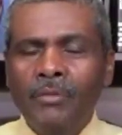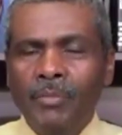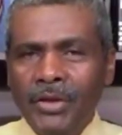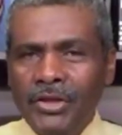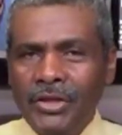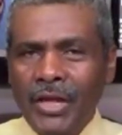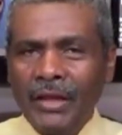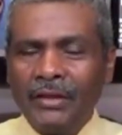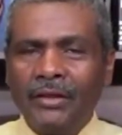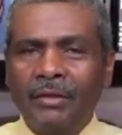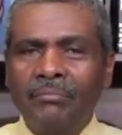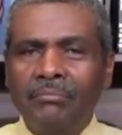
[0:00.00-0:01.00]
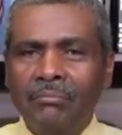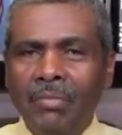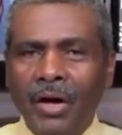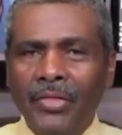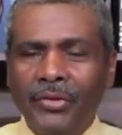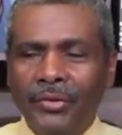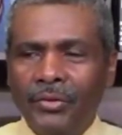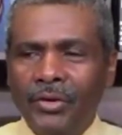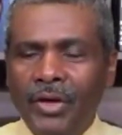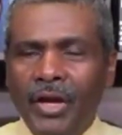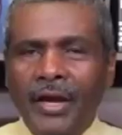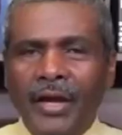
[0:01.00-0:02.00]
But yet the mother
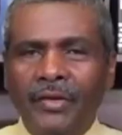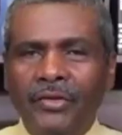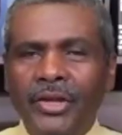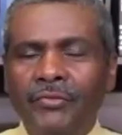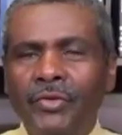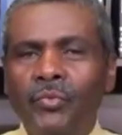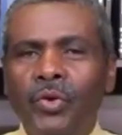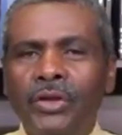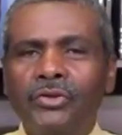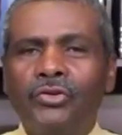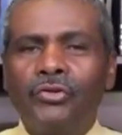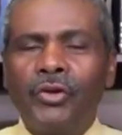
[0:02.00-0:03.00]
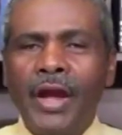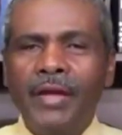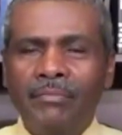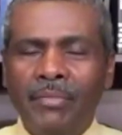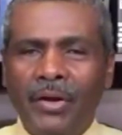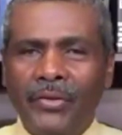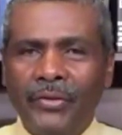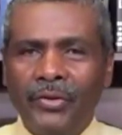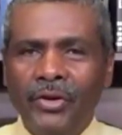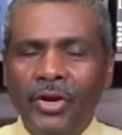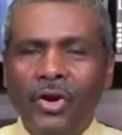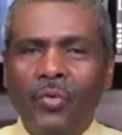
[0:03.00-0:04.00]
and even one
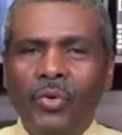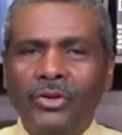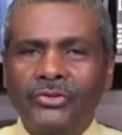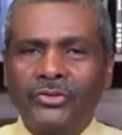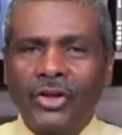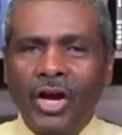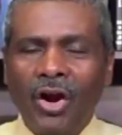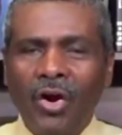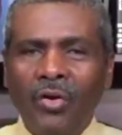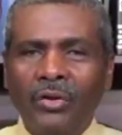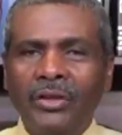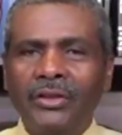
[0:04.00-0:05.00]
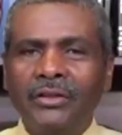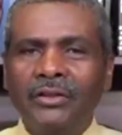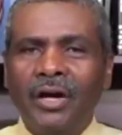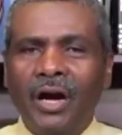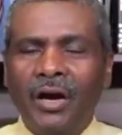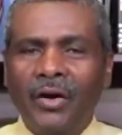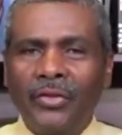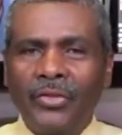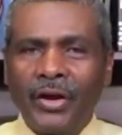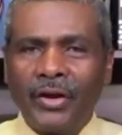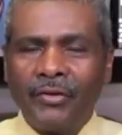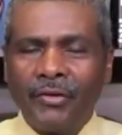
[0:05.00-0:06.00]
grandmother was calling uh,
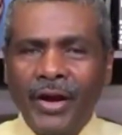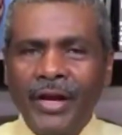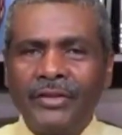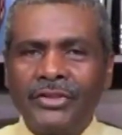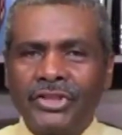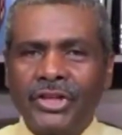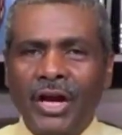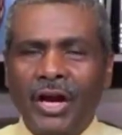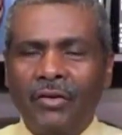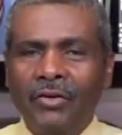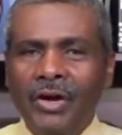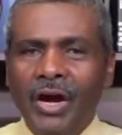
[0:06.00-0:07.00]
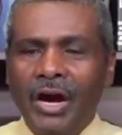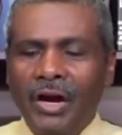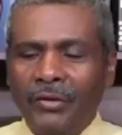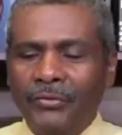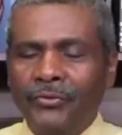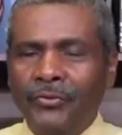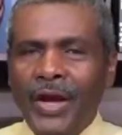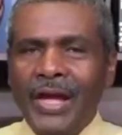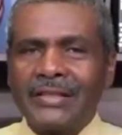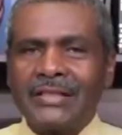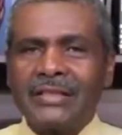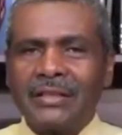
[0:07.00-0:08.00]
their grandchild a
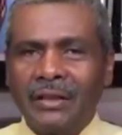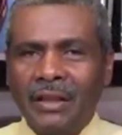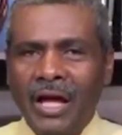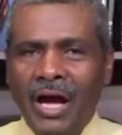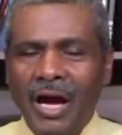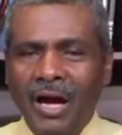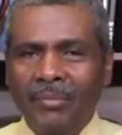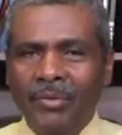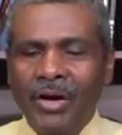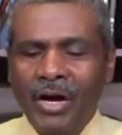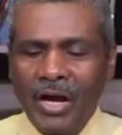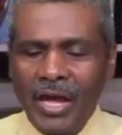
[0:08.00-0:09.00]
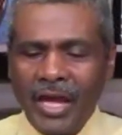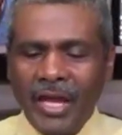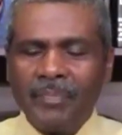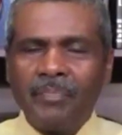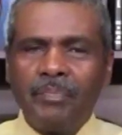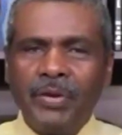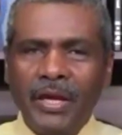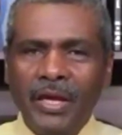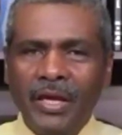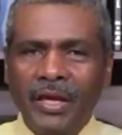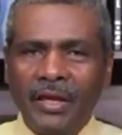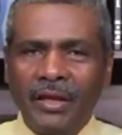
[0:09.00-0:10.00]
fat slob, a
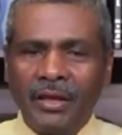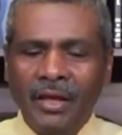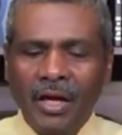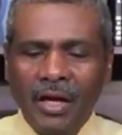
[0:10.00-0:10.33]
pig,